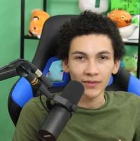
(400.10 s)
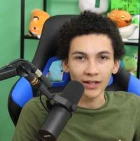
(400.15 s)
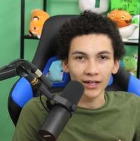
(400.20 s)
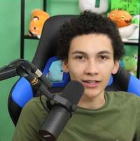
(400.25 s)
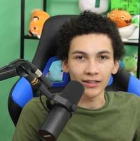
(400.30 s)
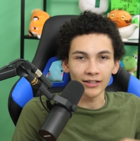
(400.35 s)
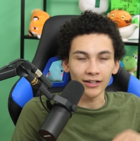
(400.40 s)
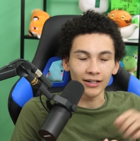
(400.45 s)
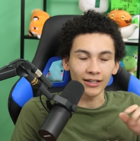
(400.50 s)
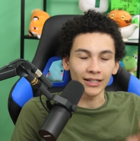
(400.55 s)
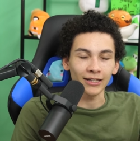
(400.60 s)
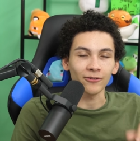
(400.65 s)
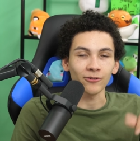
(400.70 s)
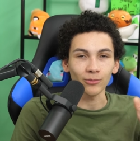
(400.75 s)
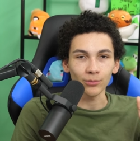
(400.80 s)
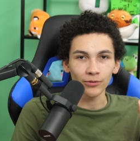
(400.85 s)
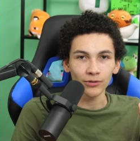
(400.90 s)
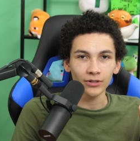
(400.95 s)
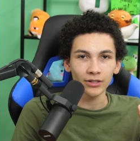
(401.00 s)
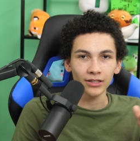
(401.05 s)
and then I, like,
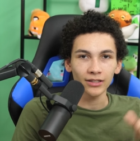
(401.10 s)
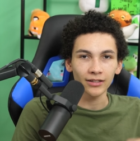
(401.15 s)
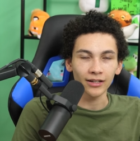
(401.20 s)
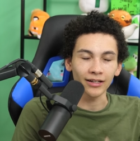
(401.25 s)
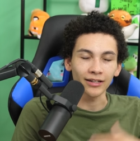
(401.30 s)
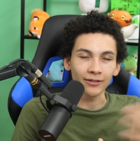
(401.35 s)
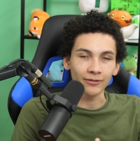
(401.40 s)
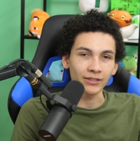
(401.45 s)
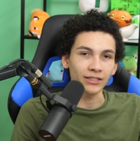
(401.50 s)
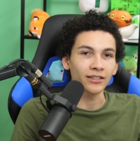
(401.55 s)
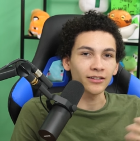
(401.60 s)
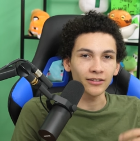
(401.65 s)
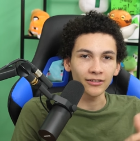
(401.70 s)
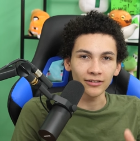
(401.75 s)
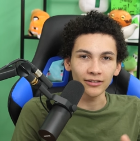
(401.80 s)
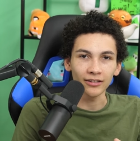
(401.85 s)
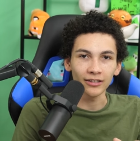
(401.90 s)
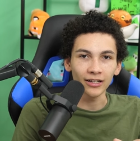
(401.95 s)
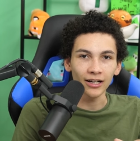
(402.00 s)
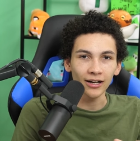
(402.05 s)
report it, and it was sent
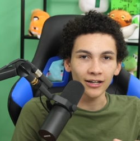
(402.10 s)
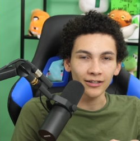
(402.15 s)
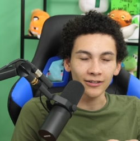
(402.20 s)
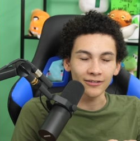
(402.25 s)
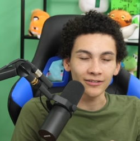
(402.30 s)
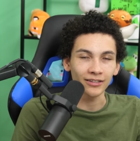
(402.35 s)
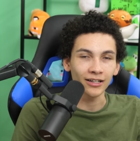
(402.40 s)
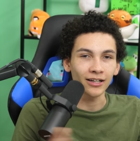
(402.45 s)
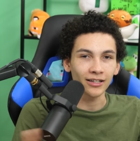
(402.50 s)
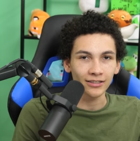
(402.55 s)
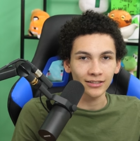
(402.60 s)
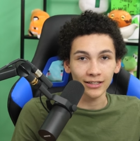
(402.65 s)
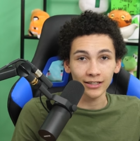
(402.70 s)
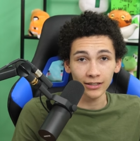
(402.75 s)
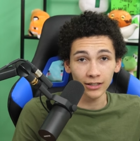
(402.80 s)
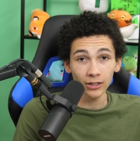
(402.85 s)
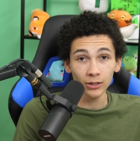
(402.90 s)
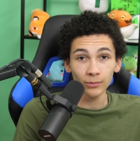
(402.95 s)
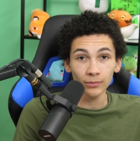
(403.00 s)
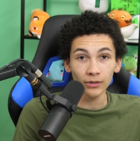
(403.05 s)
it to the doctor, and the doc's
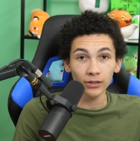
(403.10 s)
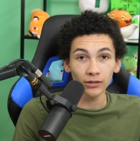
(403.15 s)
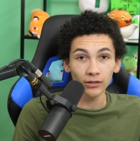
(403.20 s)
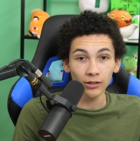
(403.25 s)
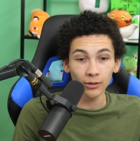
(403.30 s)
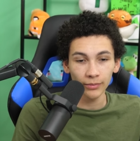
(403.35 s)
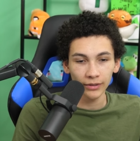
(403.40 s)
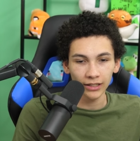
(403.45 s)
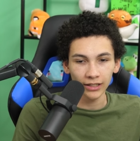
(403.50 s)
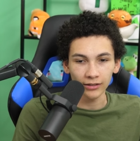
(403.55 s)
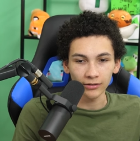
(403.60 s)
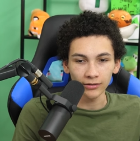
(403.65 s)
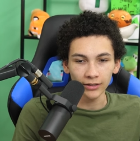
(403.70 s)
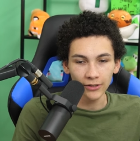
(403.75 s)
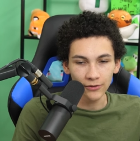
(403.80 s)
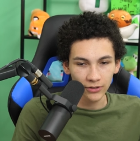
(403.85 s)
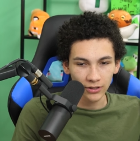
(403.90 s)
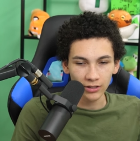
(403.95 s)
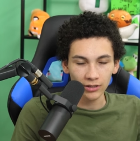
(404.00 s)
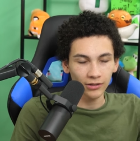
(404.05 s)
like, nope, no big deal,
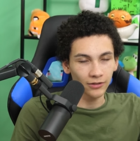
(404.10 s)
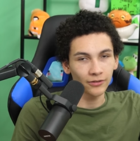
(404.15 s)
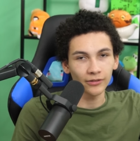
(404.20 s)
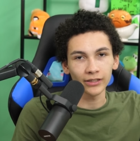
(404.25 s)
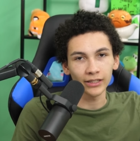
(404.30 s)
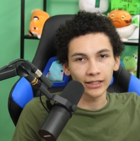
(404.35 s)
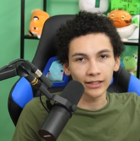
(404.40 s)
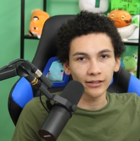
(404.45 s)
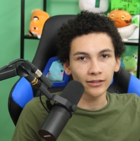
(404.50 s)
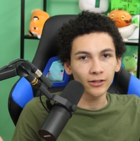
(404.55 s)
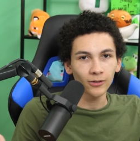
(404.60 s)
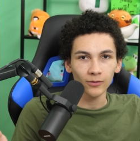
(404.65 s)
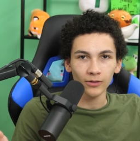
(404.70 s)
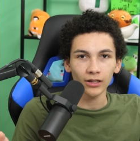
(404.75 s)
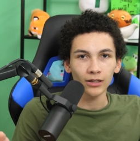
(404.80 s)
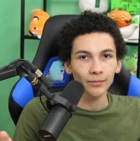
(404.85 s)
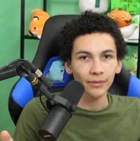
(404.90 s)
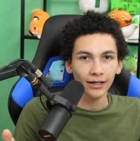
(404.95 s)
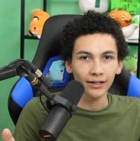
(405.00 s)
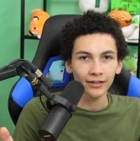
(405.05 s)
it was just a little thingy, don't
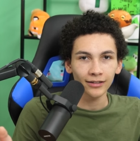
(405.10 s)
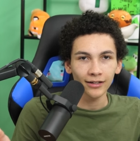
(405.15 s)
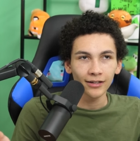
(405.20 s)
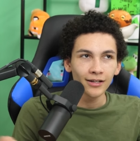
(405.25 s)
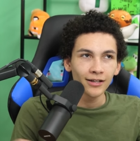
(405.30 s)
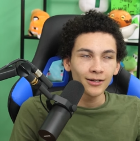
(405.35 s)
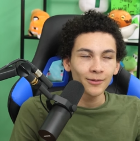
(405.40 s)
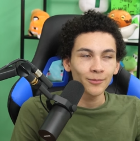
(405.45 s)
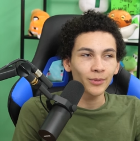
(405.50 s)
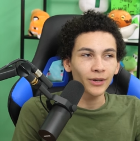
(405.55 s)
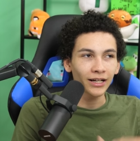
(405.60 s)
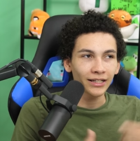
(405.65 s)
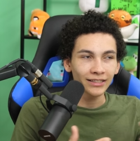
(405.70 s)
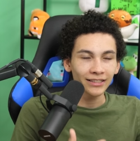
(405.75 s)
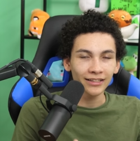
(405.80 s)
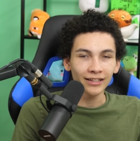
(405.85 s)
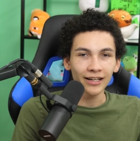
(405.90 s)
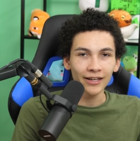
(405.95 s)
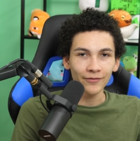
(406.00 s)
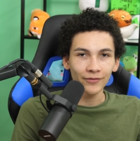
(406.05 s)
worry about it. But I
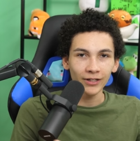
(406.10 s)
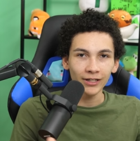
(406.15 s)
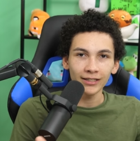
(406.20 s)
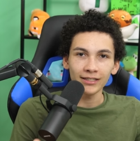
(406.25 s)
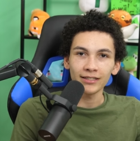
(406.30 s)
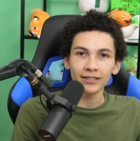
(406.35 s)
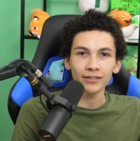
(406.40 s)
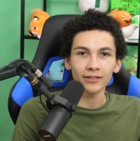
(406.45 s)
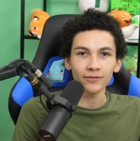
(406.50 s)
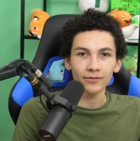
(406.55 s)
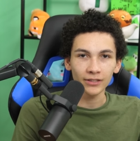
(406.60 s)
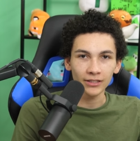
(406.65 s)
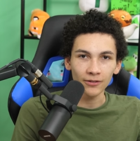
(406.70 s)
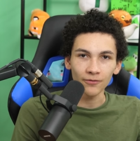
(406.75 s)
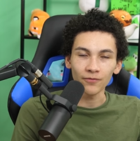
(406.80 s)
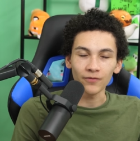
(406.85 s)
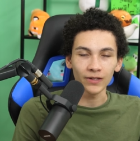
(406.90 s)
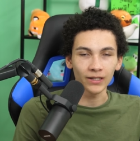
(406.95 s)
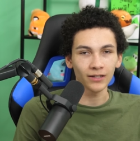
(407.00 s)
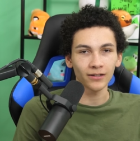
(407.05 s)
didn't have any
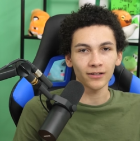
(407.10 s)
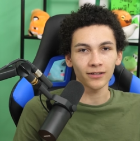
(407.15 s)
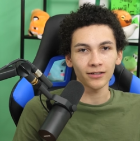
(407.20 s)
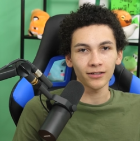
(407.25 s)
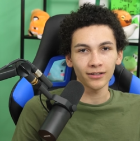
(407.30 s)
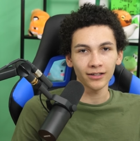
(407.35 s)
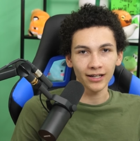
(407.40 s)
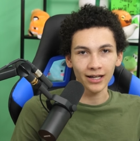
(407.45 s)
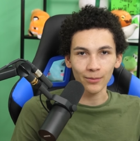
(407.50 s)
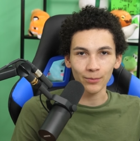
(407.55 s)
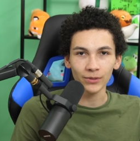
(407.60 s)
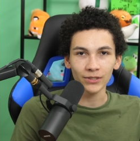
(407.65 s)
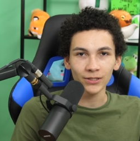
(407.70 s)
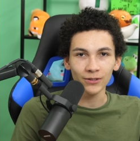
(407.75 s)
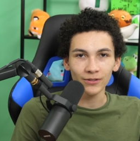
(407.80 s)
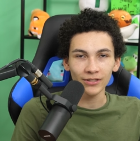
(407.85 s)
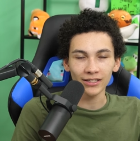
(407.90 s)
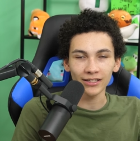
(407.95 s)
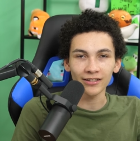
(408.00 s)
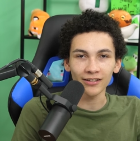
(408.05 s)
severe
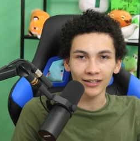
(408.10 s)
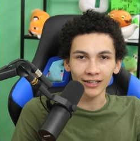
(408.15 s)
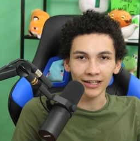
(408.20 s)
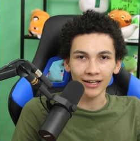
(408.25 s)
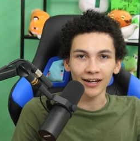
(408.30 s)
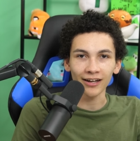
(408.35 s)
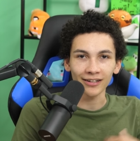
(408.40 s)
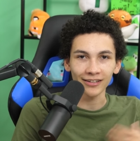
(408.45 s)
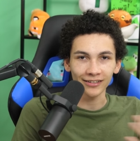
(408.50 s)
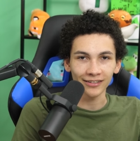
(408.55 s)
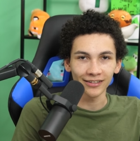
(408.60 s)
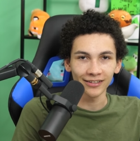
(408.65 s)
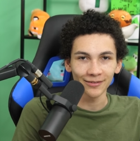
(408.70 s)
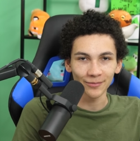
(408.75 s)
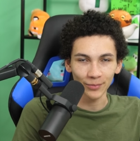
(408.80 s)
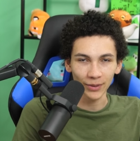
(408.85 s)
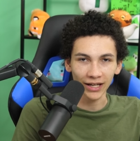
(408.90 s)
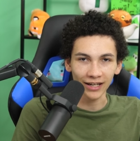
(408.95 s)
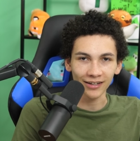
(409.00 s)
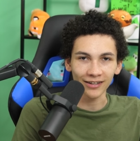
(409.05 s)
episodes until I got it
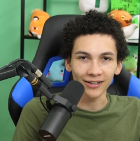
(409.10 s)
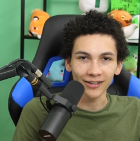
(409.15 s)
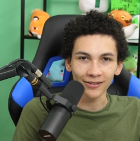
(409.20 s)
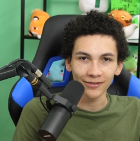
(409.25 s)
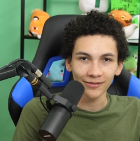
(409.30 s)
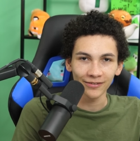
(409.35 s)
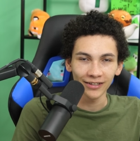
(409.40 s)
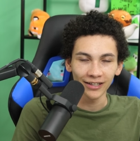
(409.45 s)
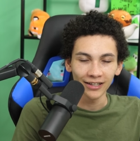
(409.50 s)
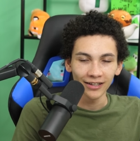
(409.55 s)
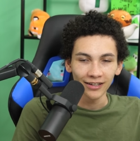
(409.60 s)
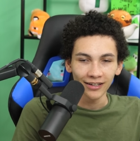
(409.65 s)
back off,